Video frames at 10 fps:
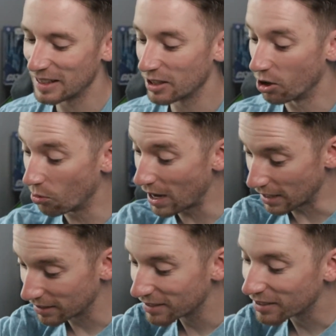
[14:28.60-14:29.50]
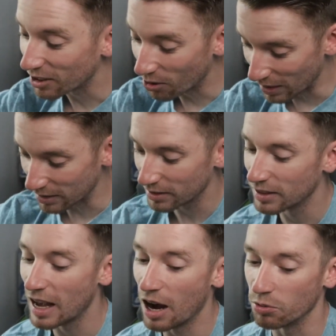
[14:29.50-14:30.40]
Go away. Go on.
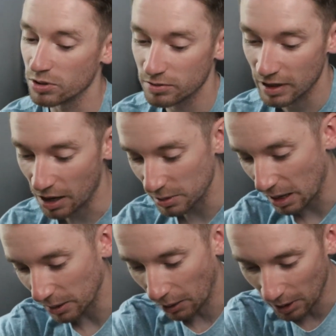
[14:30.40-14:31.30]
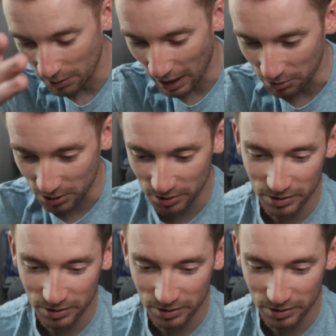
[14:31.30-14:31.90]
Out, out, out, out, out, out.